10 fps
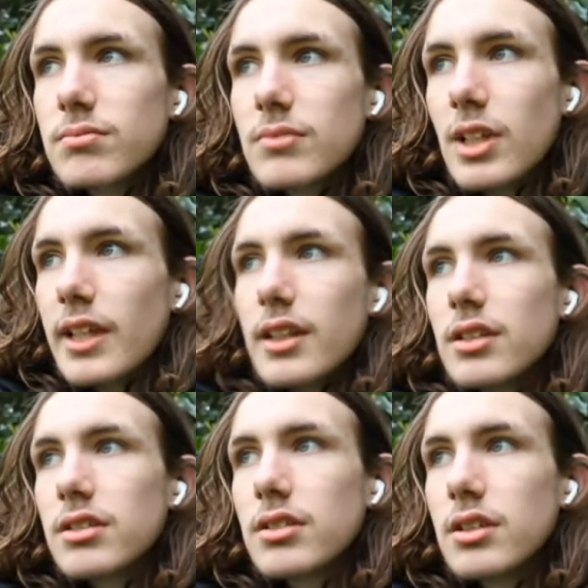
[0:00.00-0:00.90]
Like,
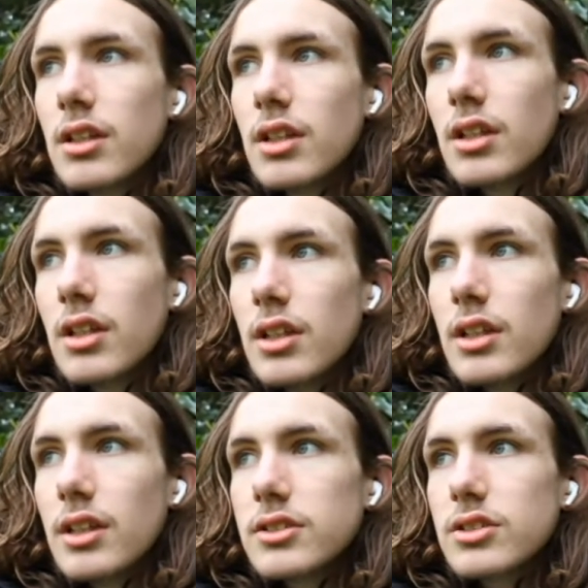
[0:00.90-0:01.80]

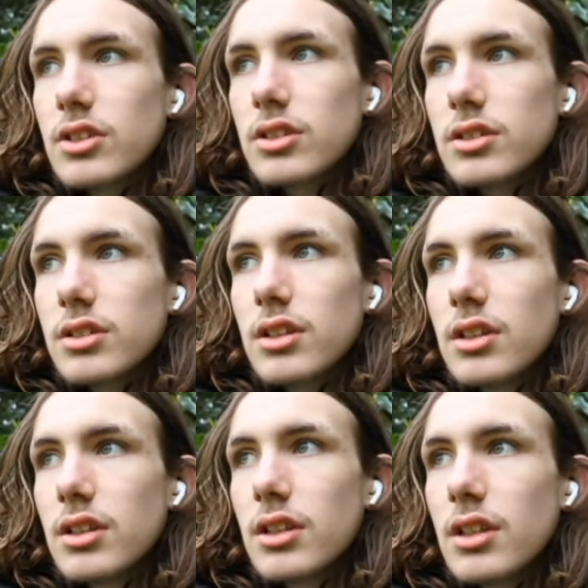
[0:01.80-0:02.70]
it's just
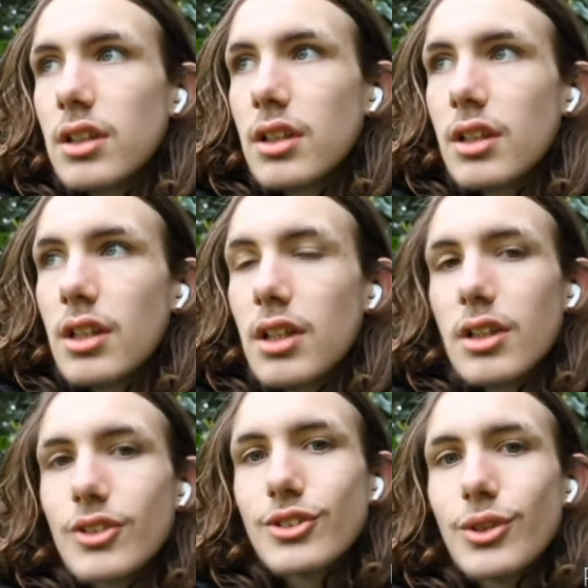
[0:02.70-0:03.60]

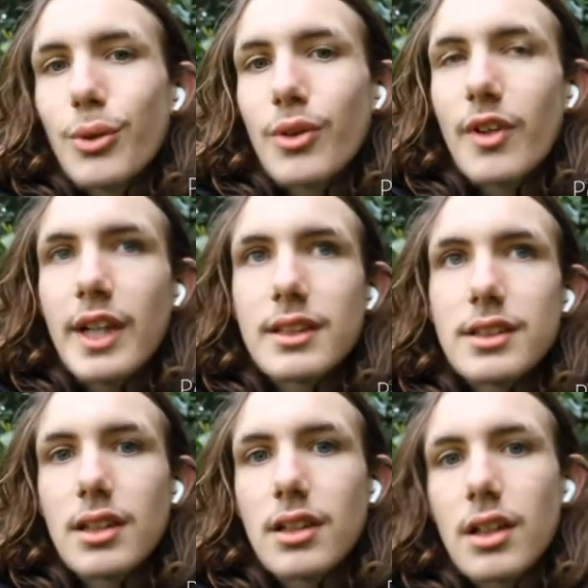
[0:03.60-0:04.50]
so
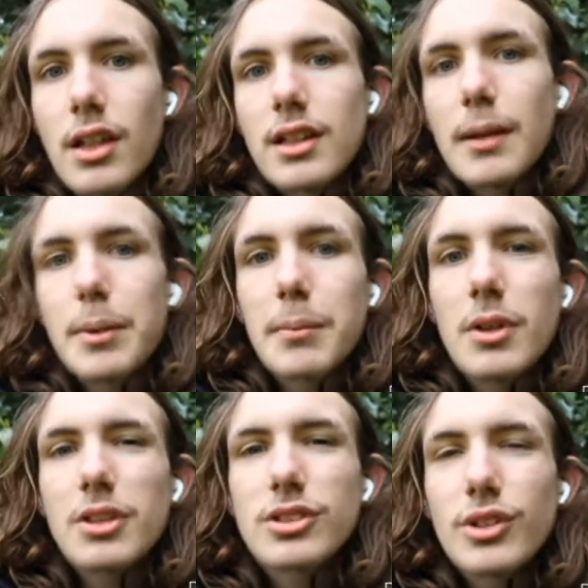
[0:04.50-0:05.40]
crazy that people
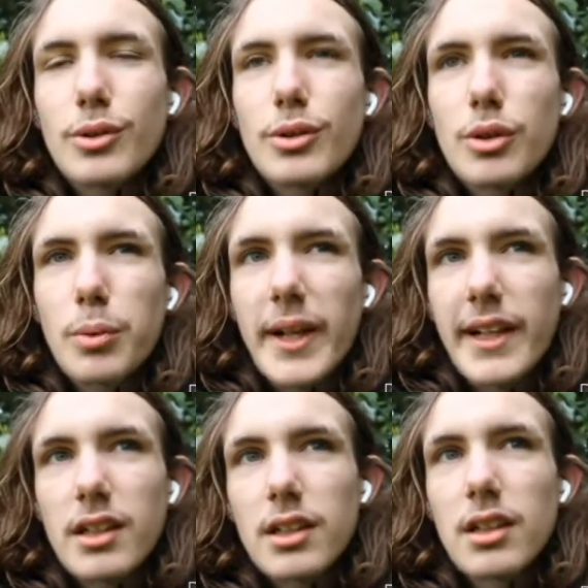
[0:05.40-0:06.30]
are so
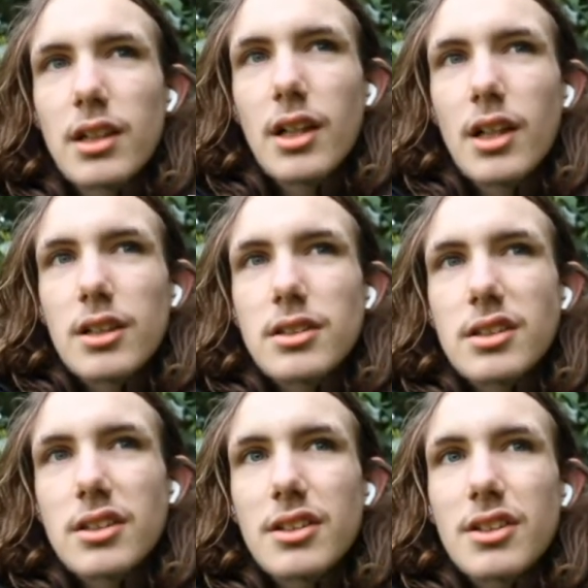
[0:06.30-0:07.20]
quick
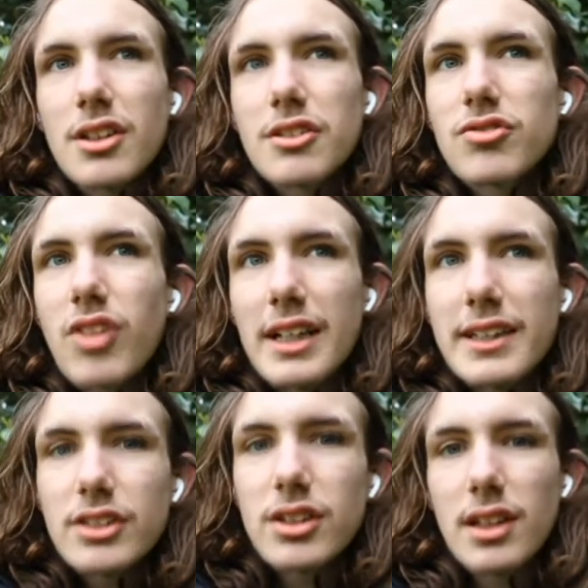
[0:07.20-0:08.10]
to drag
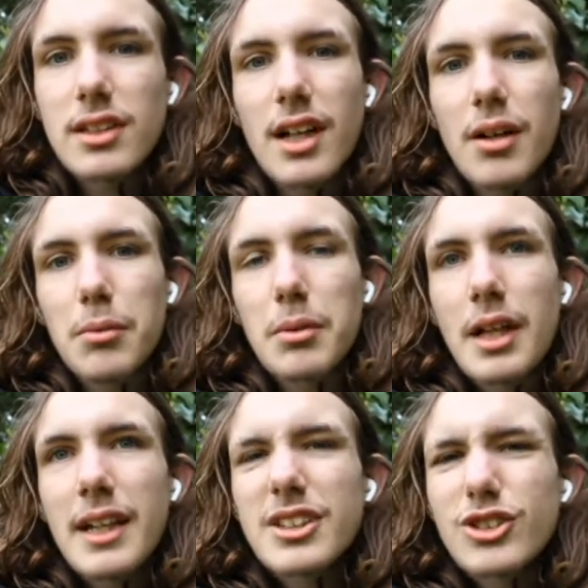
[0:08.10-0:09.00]
each other down,
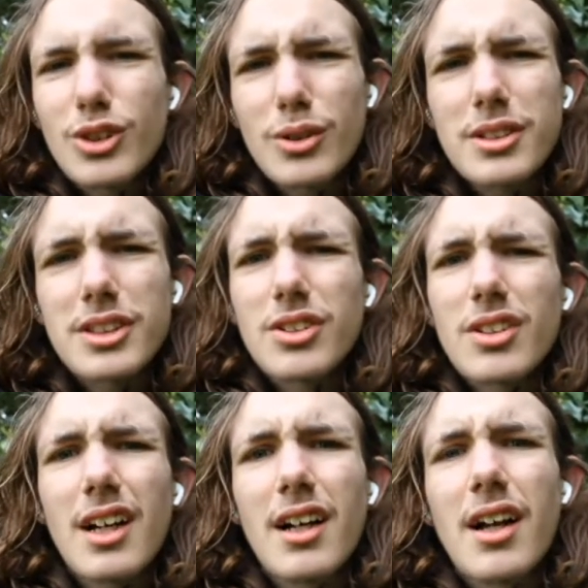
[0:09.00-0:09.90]
insult each
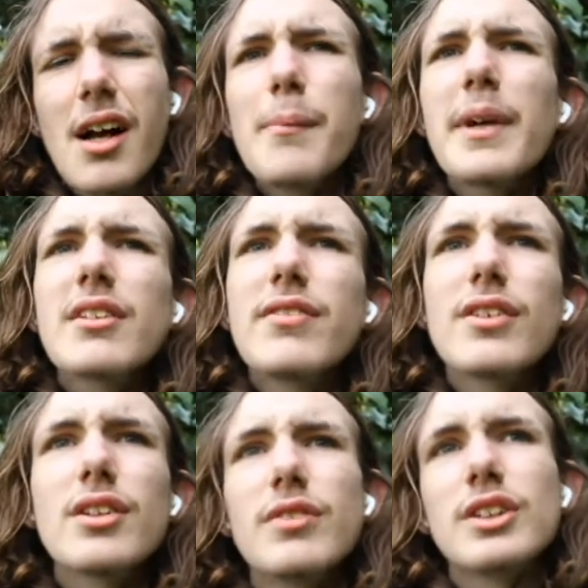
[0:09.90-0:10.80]
other, make
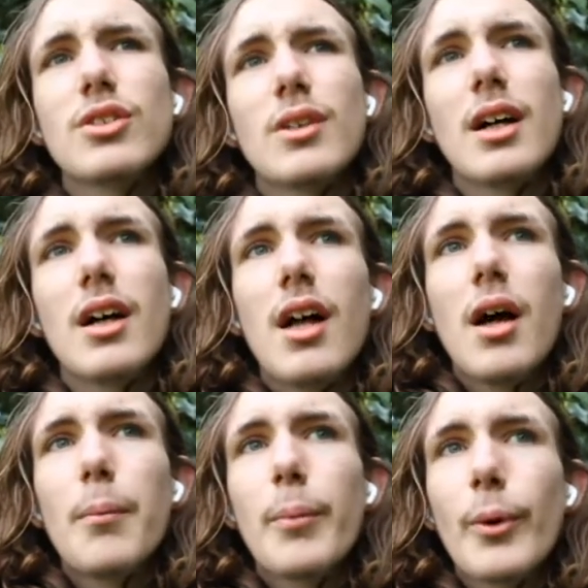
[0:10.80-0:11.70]
fun of each other,
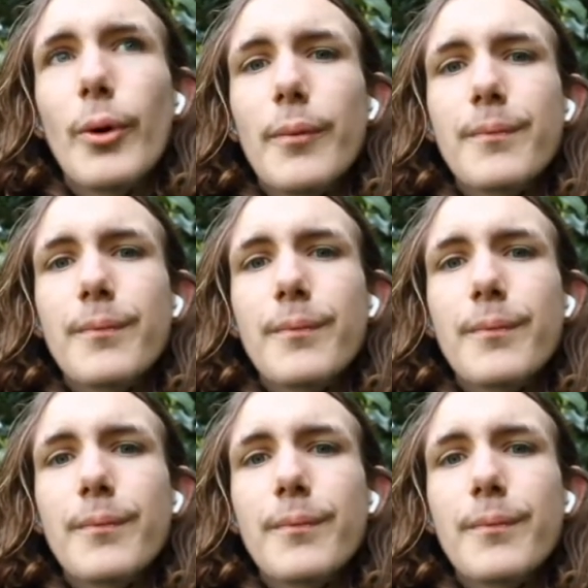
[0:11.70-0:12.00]
but